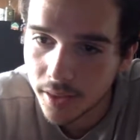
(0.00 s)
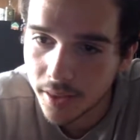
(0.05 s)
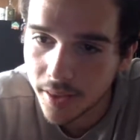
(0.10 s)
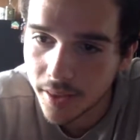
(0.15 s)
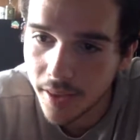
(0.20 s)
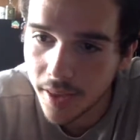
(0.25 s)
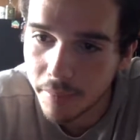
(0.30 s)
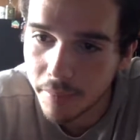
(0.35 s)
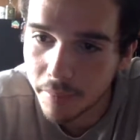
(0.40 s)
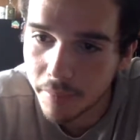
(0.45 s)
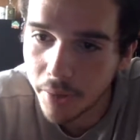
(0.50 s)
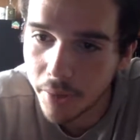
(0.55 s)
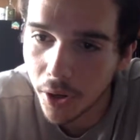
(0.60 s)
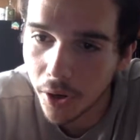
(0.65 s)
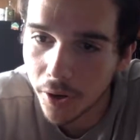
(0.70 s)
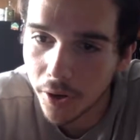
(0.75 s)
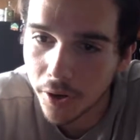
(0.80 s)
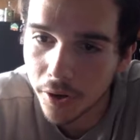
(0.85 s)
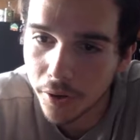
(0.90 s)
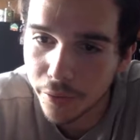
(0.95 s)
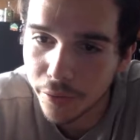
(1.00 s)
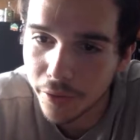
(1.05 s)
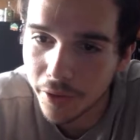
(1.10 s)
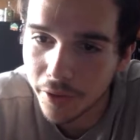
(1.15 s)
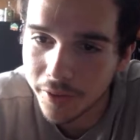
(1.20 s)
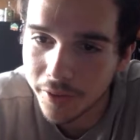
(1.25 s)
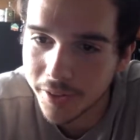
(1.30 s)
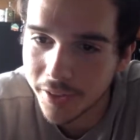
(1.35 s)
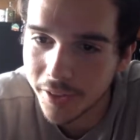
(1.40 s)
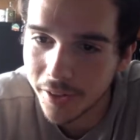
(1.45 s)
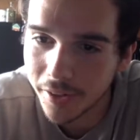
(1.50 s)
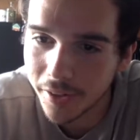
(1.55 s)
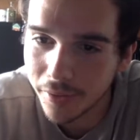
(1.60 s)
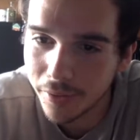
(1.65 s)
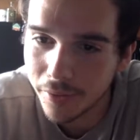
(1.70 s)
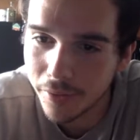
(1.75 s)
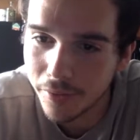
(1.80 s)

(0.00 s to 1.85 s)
That Burger Filter